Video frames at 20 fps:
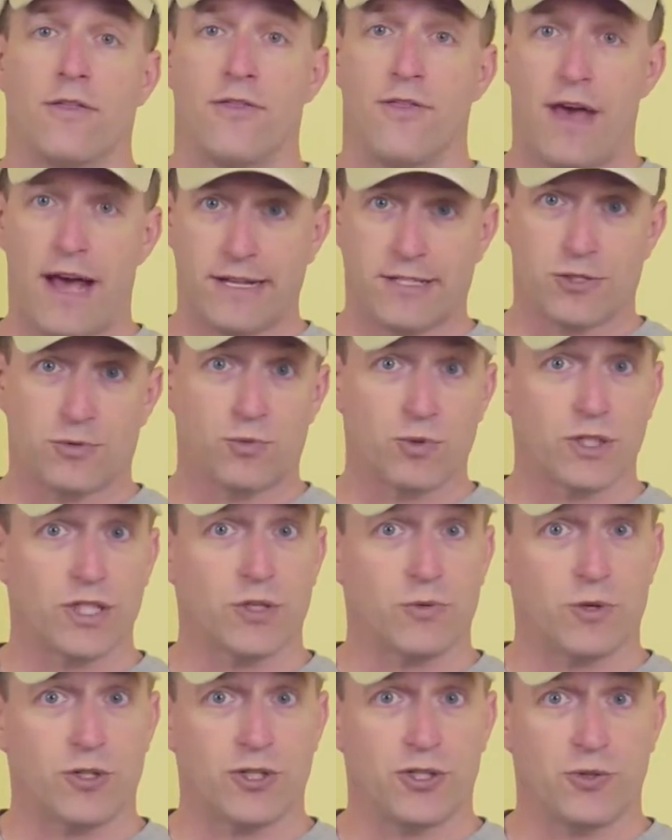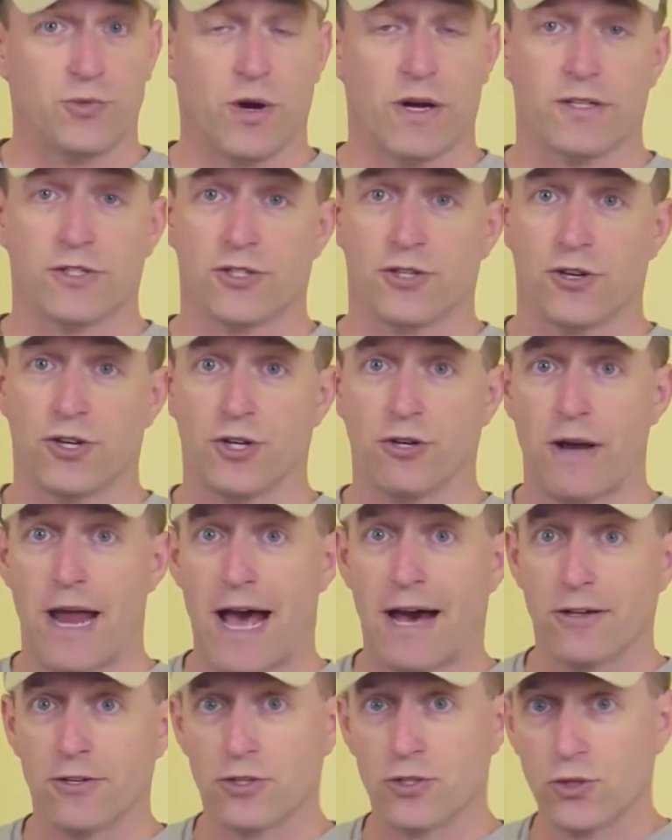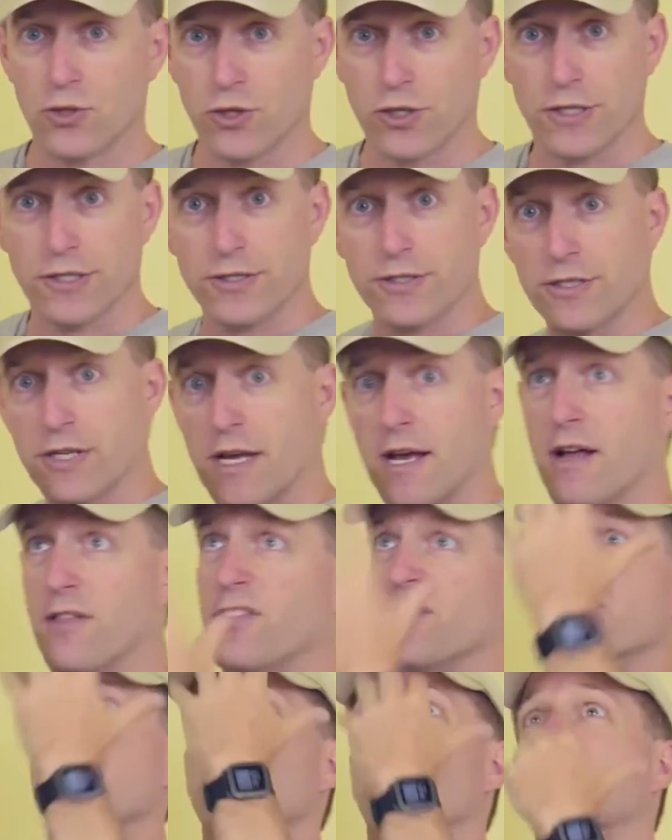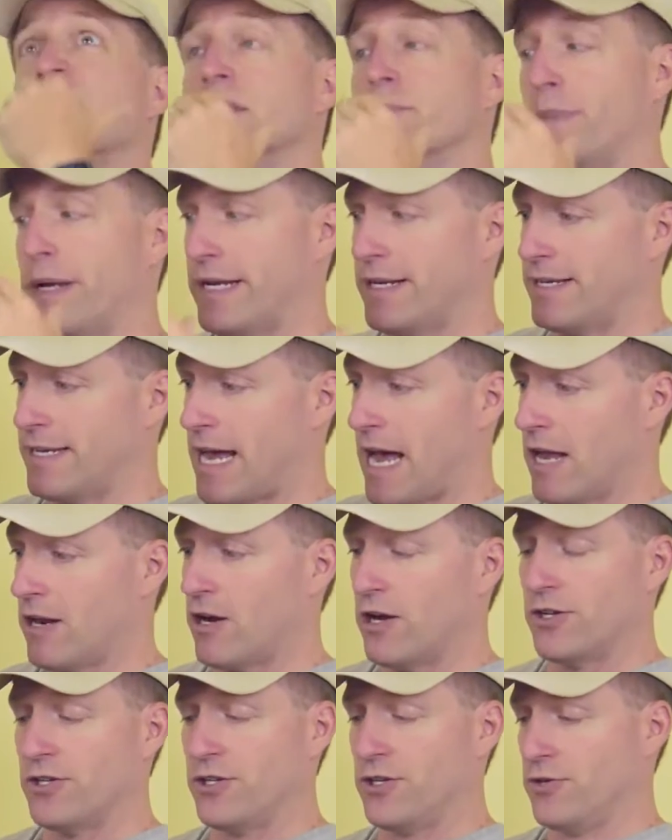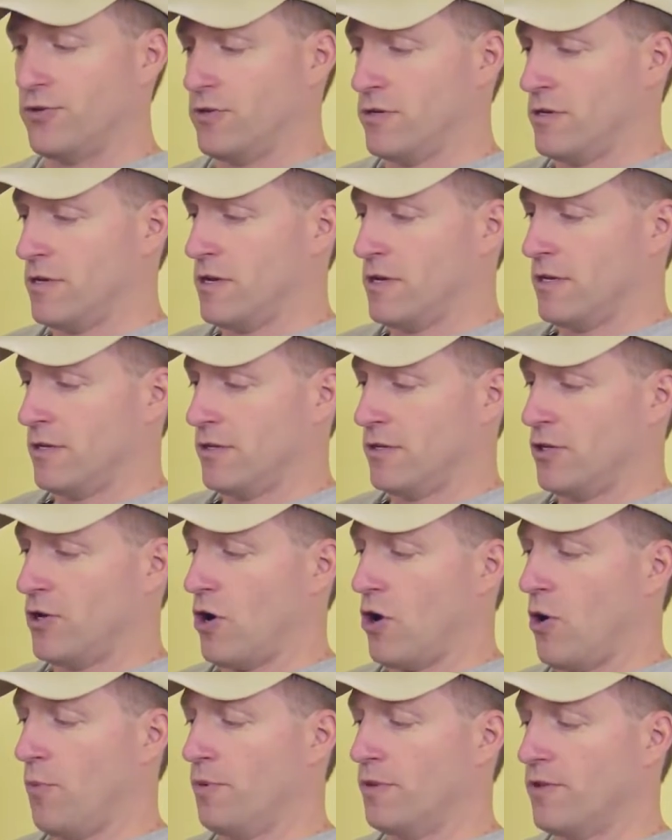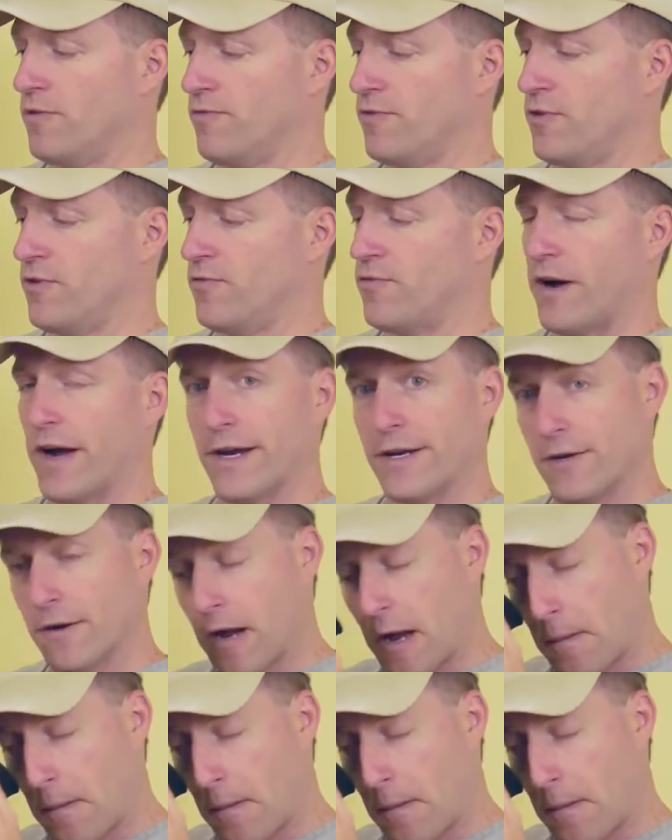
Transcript: That's really what you want. So you're outdoors, the sun is beating down on you, you open the viewfinder